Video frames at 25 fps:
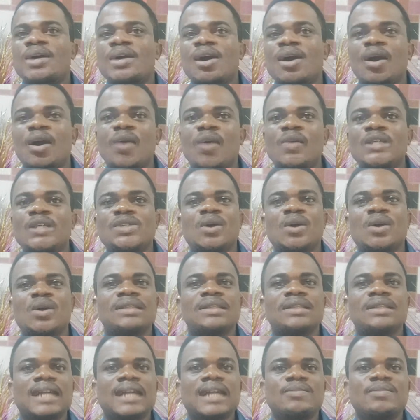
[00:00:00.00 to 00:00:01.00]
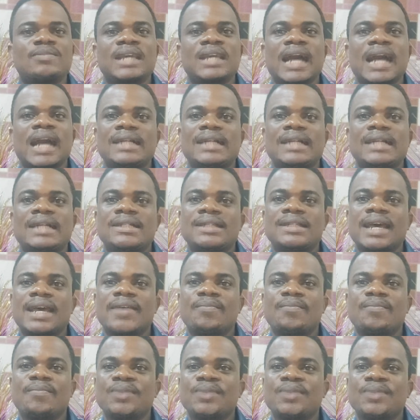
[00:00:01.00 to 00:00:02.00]
always contact me,
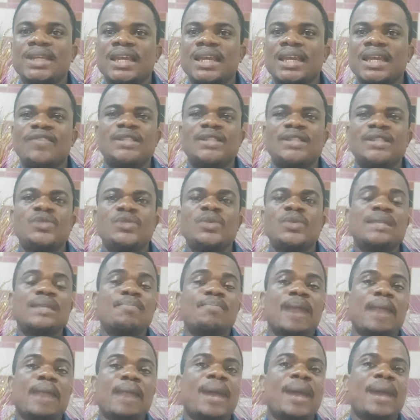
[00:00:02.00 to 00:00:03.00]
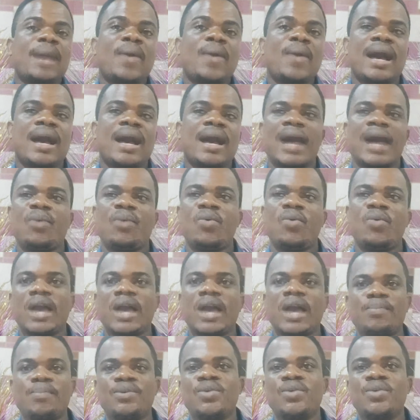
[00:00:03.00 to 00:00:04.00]
and if it's within my power, I will
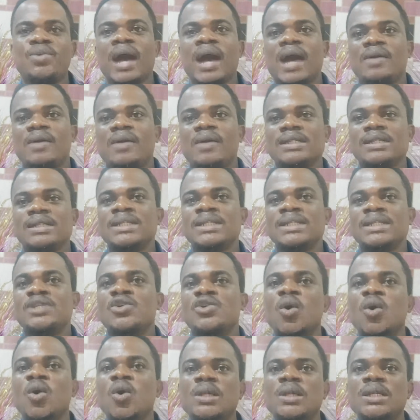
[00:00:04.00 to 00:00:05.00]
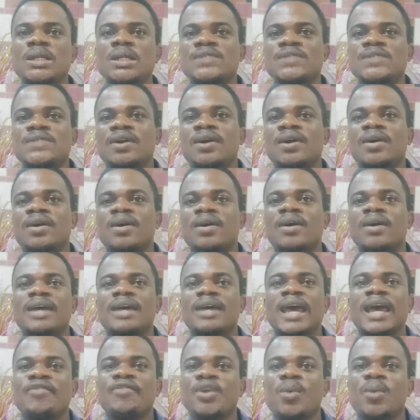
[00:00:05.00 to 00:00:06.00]
help you out. The goal is for
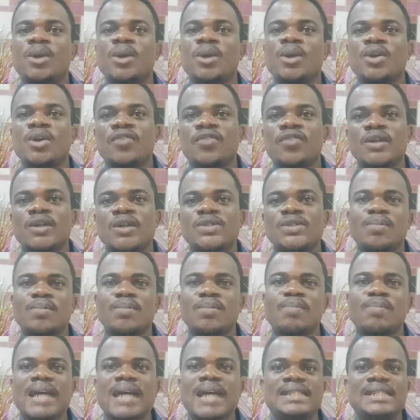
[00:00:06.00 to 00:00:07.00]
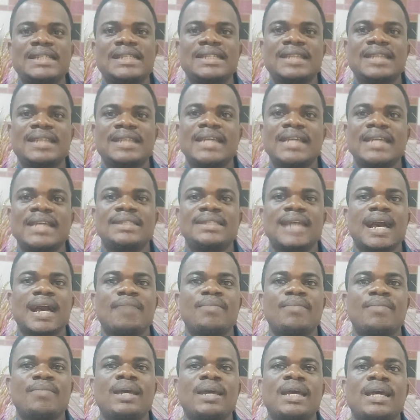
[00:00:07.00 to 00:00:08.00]
every one of us to pass this
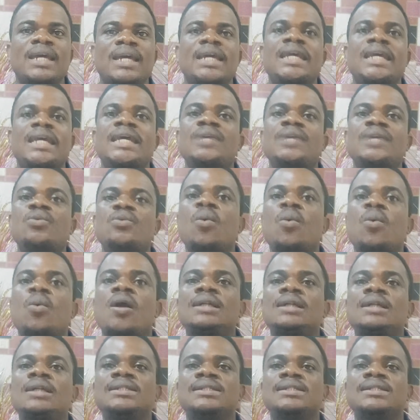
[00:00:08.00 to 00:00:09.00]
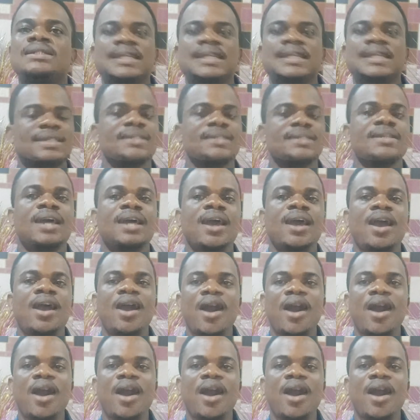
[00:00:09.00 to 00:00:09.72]
exam in one sitting.